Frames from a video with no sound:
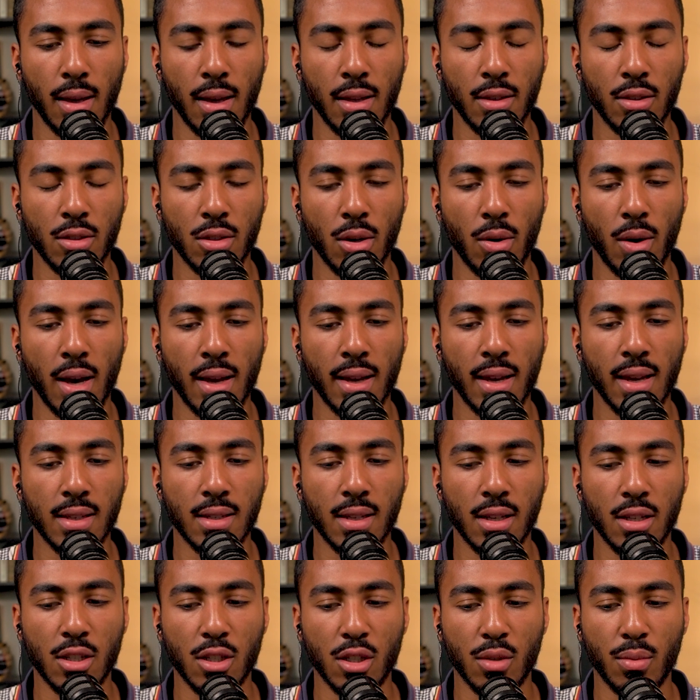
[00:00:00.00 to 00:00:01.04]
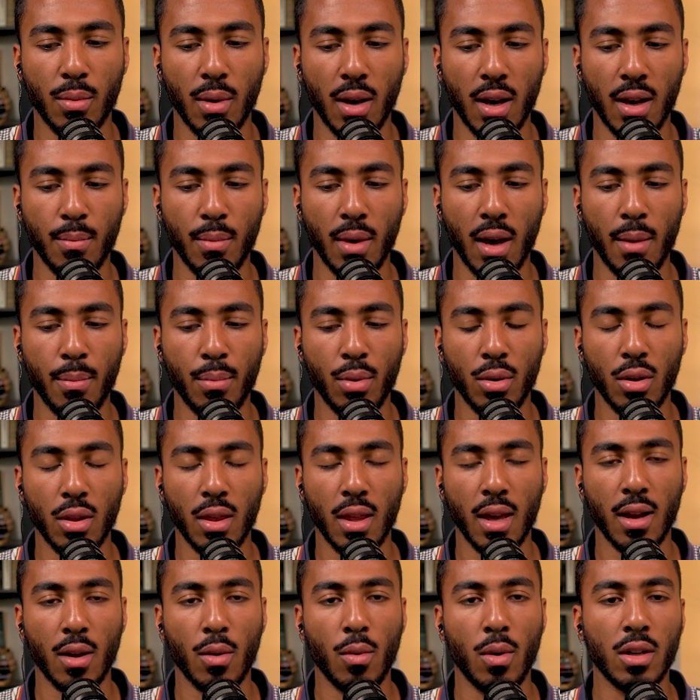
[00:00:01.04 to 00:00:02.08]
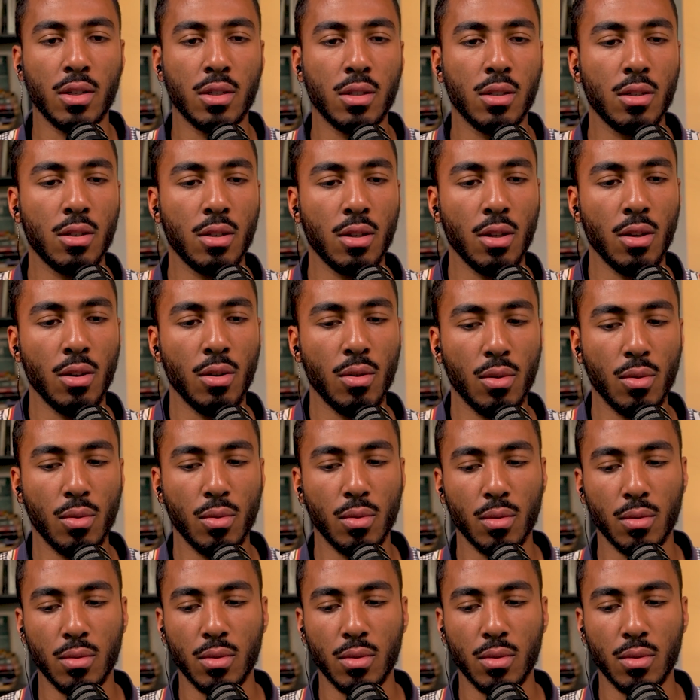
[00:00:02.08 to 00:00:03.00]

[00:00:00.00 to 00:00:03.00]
so I guess I put that question to you,